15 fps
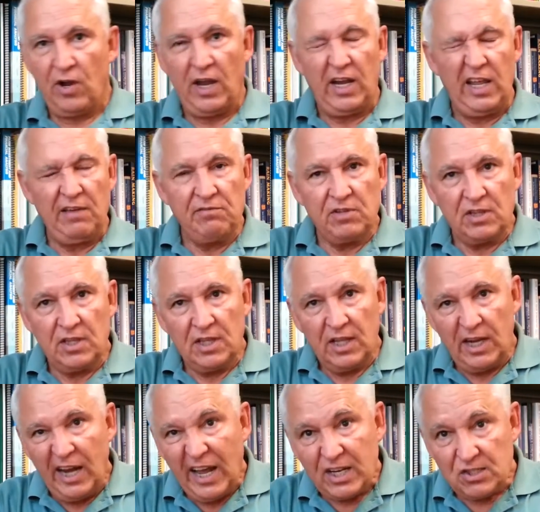and even the
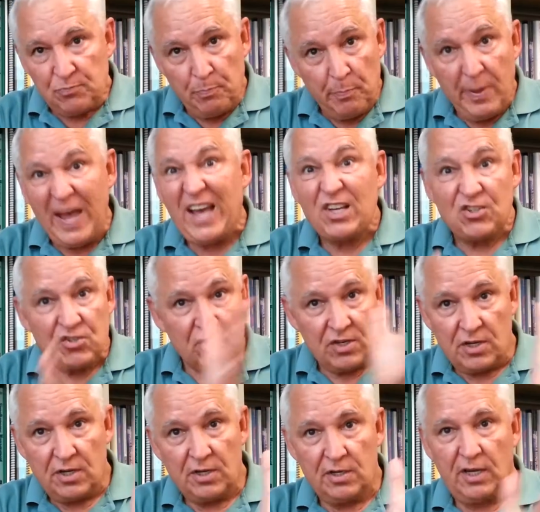next best
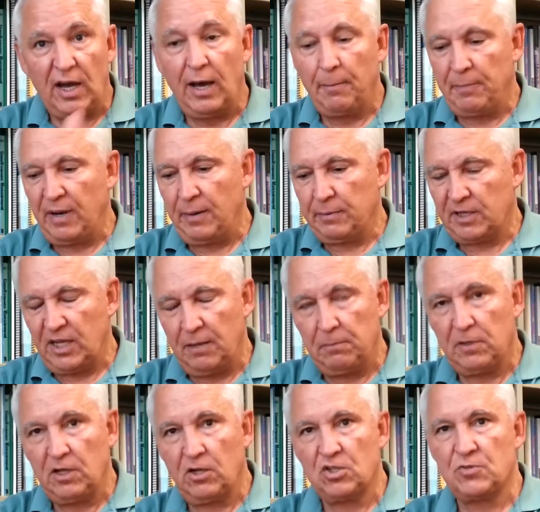top hockey
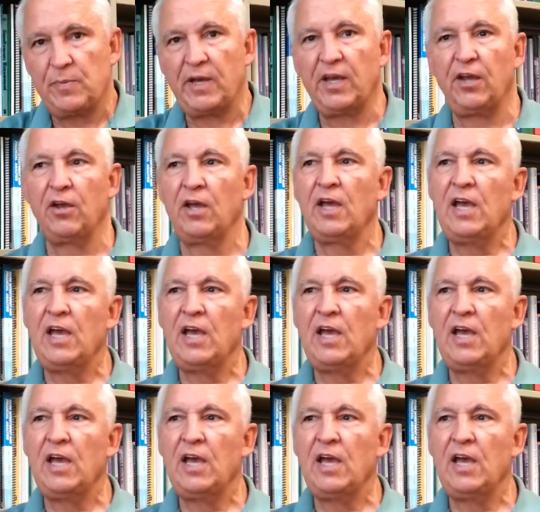players like it?